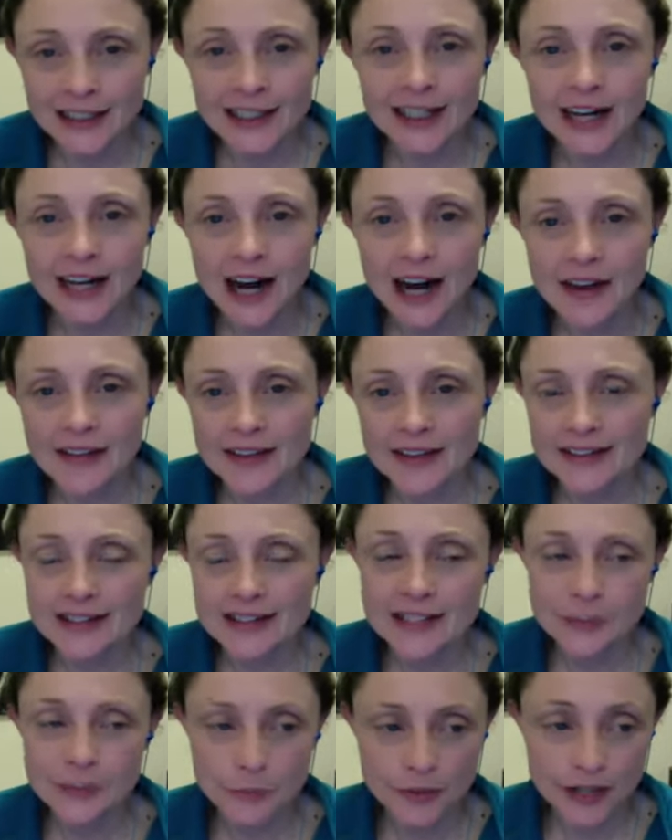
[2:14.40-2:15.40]
that's and then right.
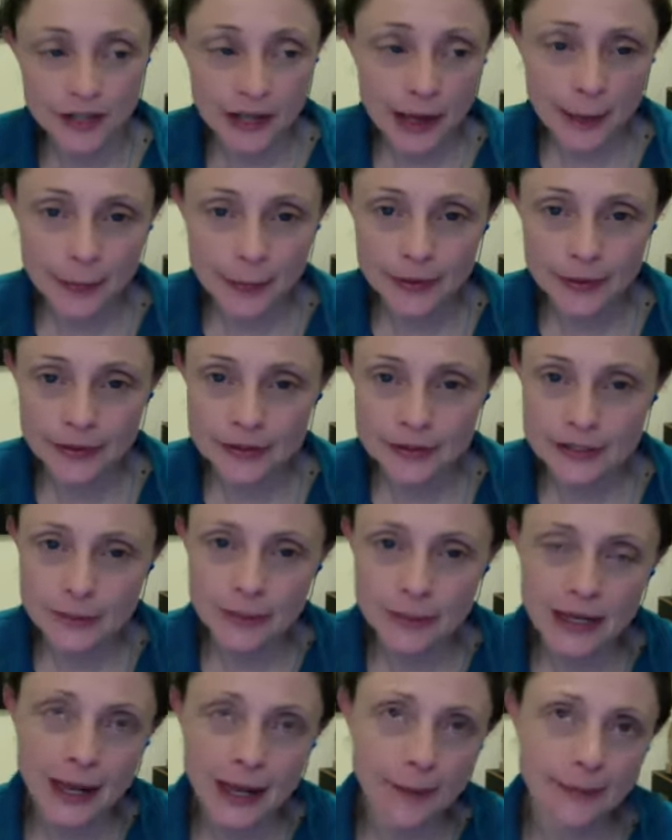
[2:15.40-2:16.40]
something happens. I
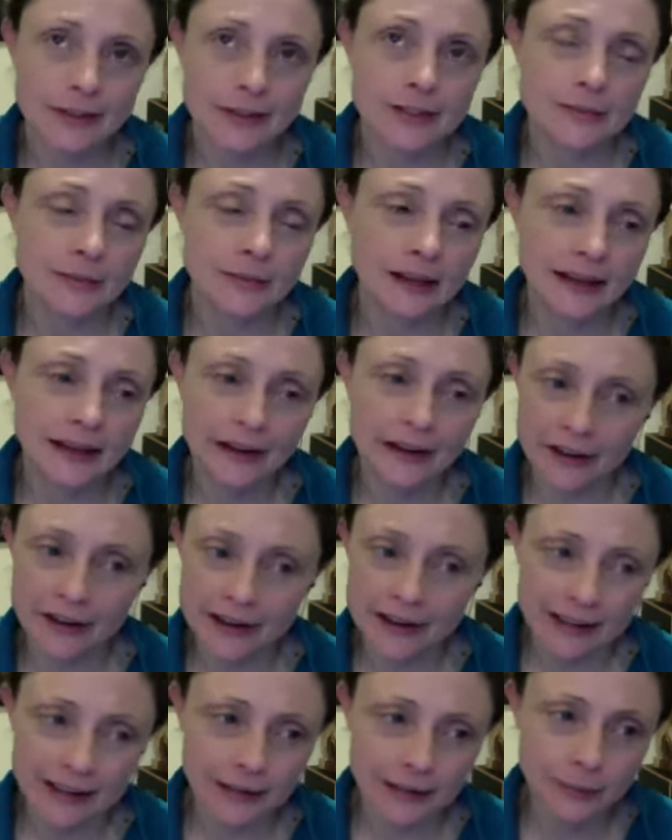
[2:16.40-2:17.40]
mean, it happened to me. I
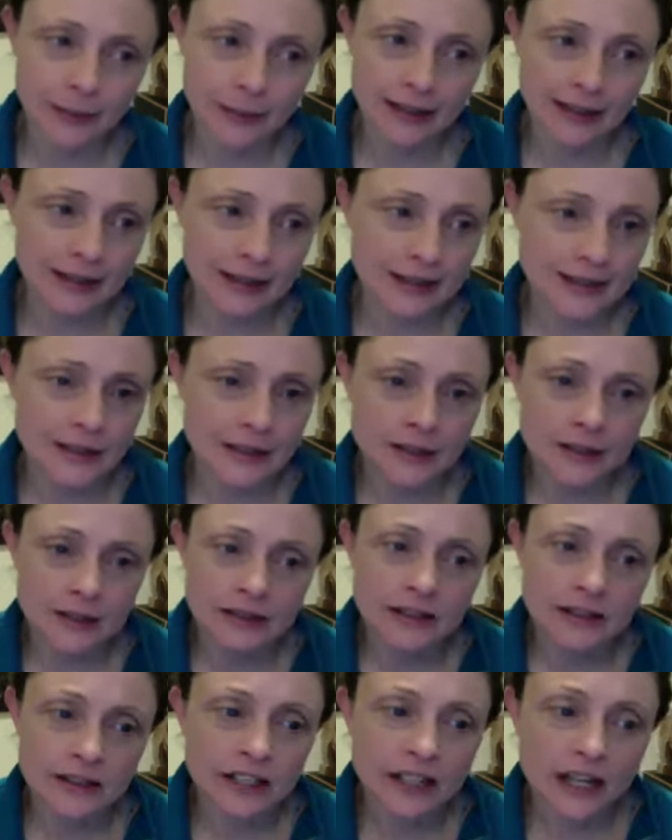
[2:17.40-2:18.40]
had a bad accident.